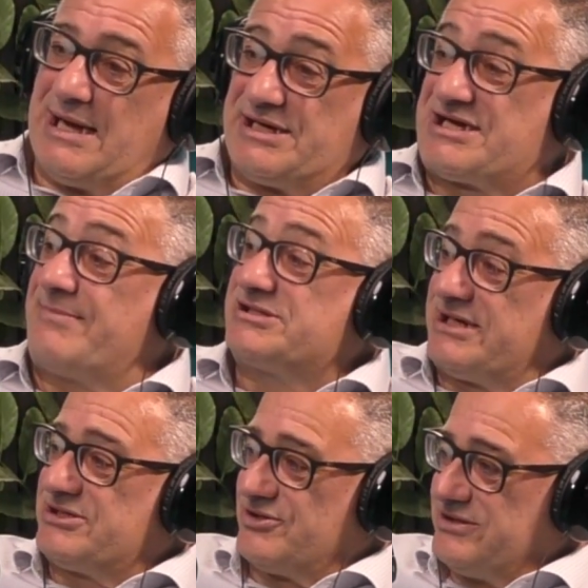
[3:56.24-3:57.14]
Champions
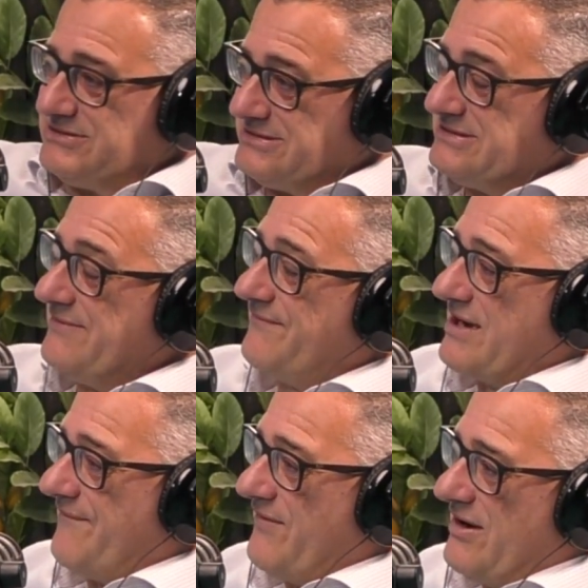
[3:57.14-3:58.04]
League's on,
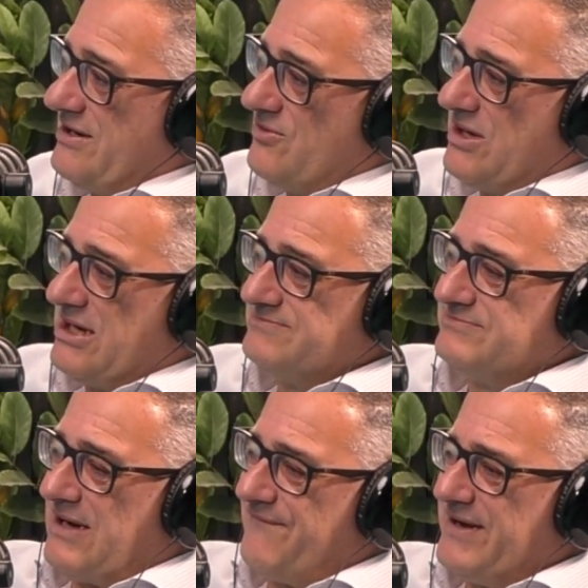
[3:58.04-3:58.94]
Cup final. I
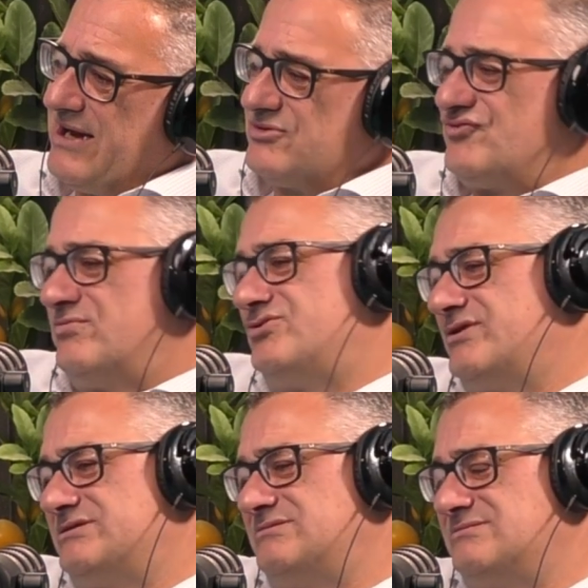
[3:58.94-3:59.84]
think it was Real
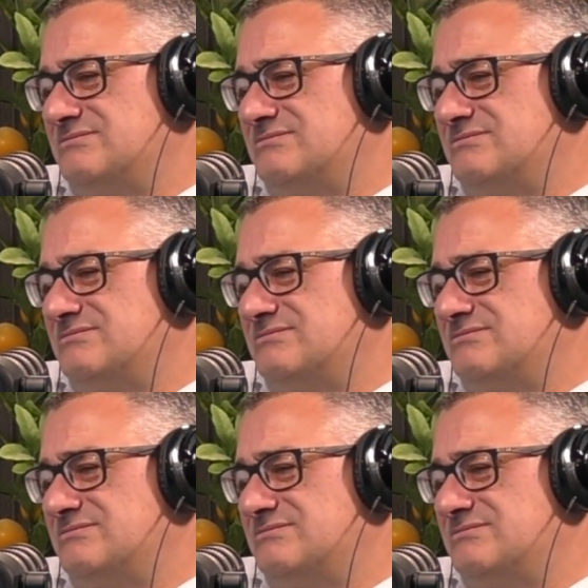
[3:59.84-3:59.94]
Madrid